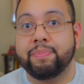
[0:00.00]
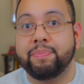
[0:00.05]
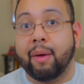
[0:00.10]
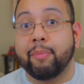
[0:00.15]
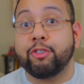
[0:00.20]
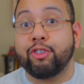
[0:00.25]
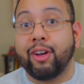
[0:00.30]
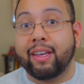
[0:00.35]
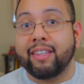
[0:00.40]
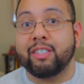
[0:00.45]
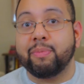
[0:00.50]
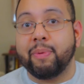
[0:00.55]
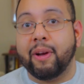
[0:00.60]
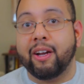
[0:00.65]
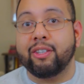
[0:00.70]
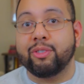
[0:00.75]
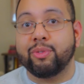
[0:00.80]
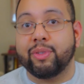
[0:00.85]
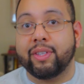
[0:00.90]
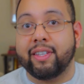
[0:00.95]
I'm gonna try these
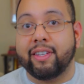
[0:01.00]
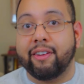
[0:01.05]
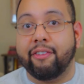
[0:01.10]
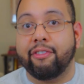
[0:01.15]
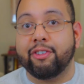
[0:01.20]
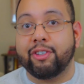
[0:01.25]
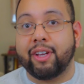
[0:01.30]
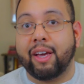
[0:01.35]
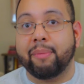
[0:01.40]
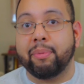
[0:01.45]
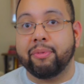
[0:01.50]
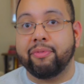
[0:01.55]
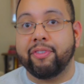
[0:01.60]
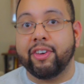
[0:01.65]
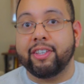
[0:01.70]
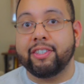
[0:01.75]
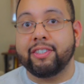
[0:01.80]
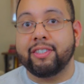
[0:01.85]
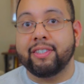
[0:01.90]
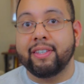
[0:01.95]
pairings with a different type of
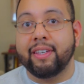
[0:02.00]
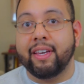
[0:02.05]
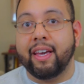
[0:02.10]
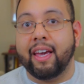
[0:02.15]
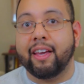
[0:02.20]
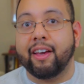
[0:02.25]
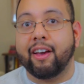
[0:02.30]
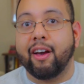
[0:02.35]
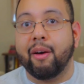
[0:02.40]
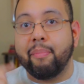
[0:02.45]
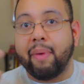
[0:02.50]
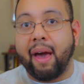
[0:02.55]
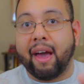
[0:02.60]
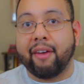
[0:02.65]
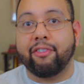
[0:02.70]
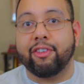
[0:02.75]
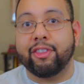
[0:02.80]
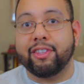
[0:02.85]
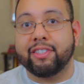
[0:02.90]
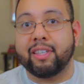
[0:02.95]
fish and come
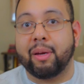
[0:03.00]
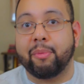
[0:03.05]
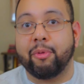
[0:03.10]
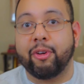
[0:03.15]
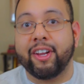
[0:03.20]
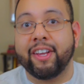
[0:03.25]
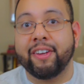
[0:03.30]
back for the summary.